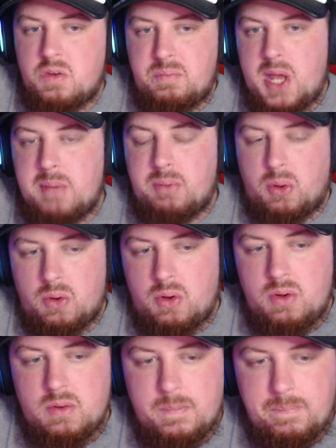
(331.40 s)
people
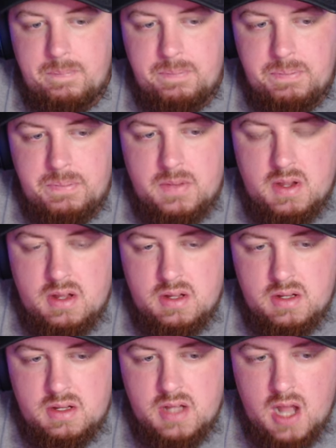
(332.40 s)

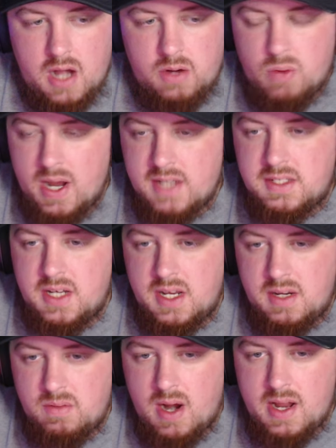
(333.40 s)
got
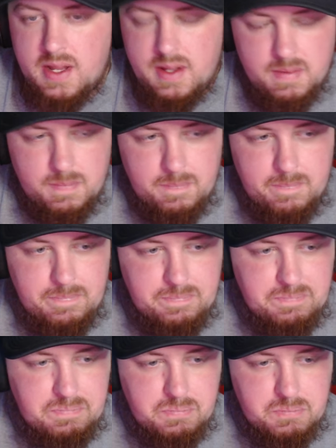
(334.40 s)
arrested right
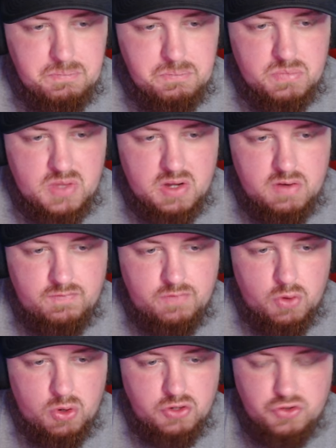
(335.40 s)

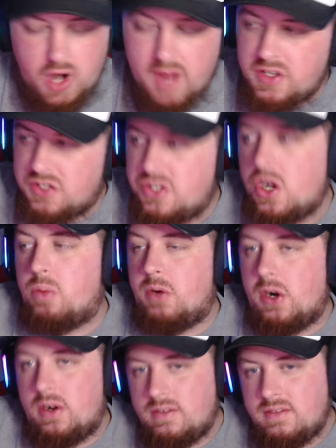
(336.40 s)
for driving
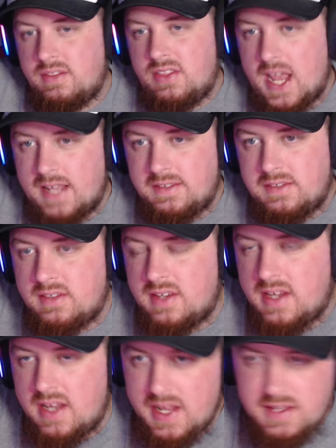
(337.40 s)
sober that's
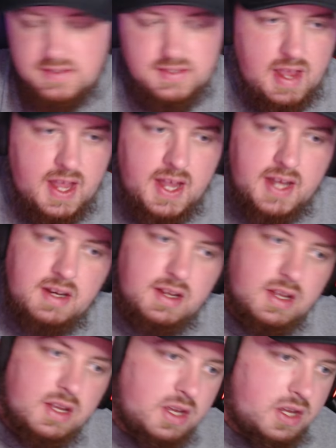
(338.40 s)
insane
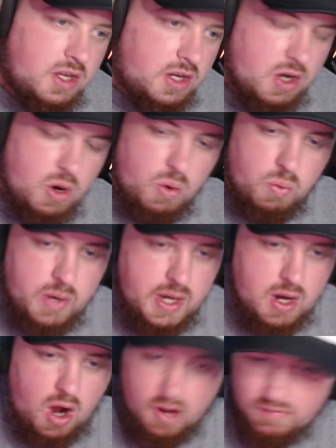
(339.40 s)
you know we
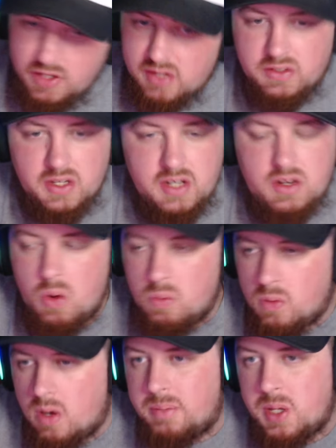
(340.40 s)
obviously don't
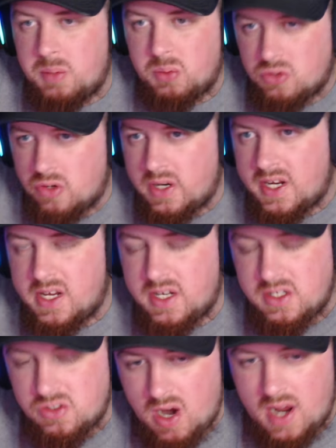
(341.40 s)
want people drinking
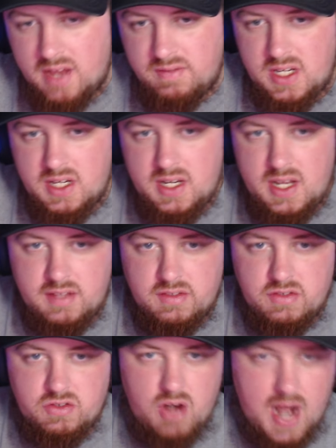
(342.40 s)
and driving it's
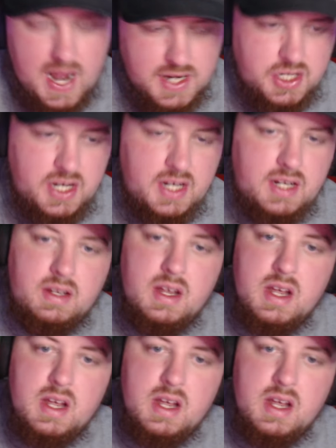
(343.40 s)
tragic